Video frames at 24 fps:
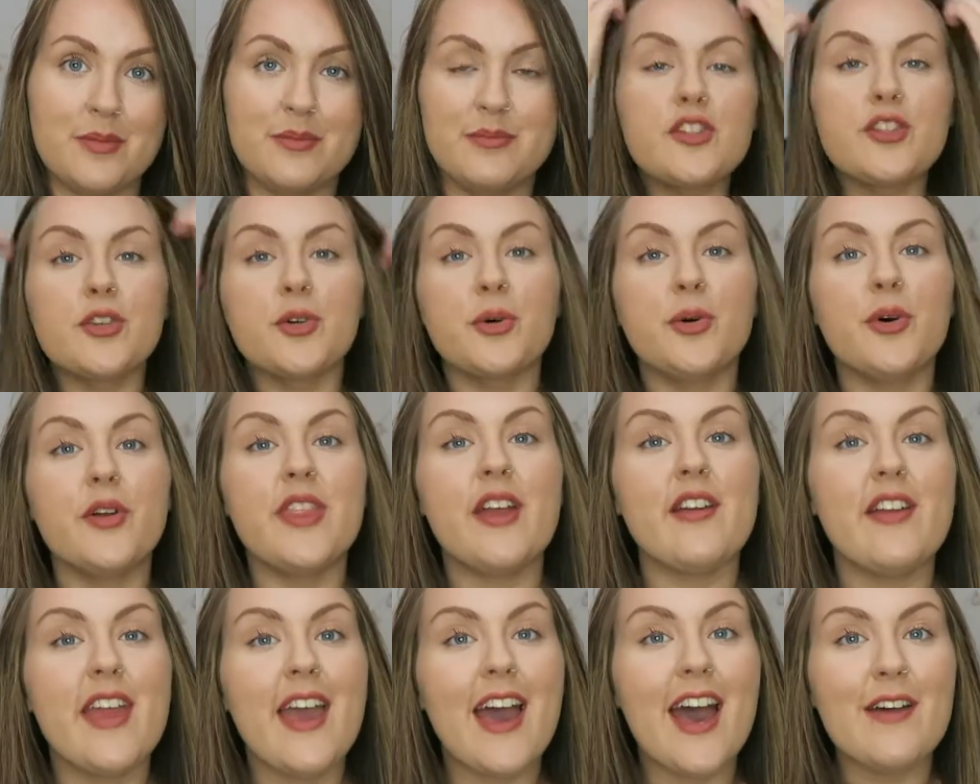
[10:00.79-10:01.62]
So
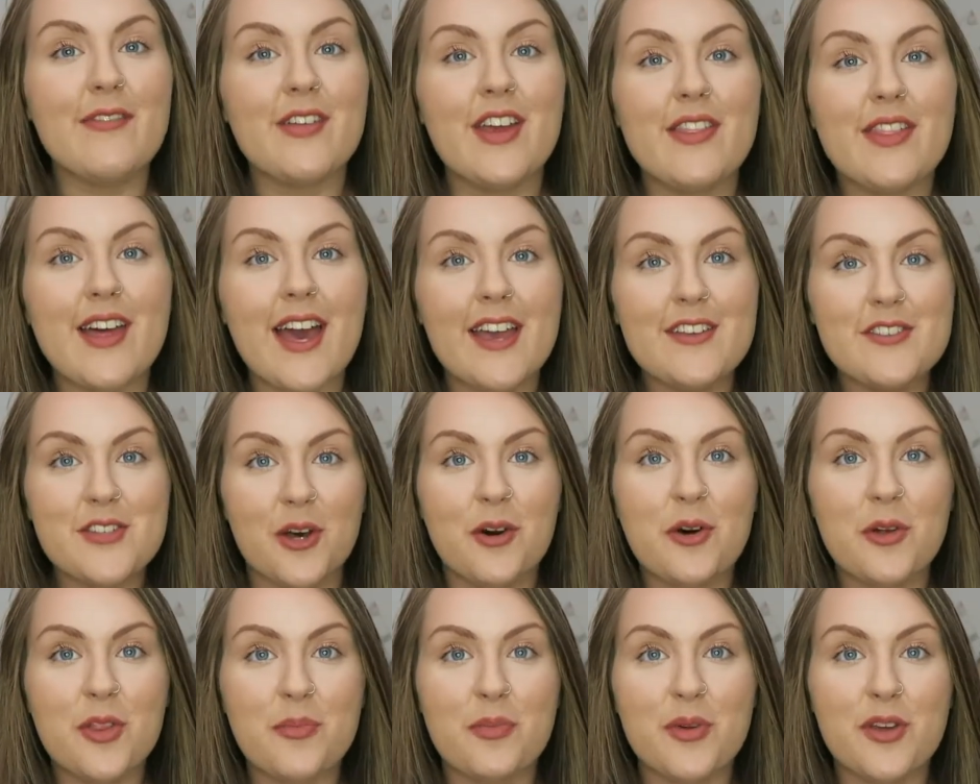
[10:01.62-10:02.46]
there you have it. That is
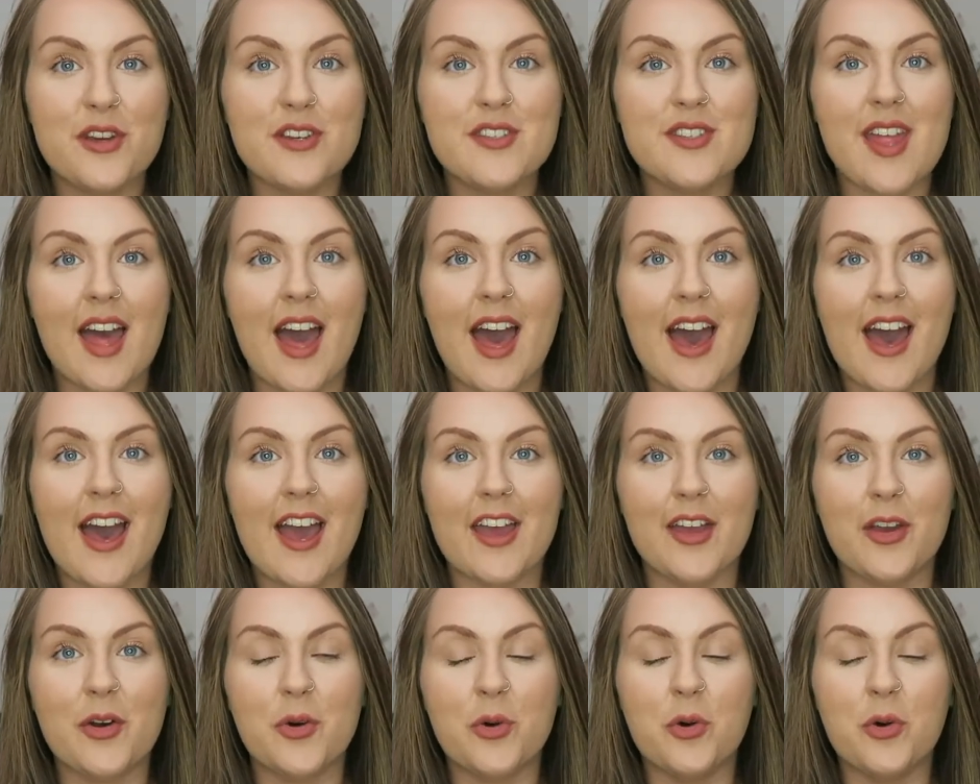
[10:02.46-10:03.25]
all the books that I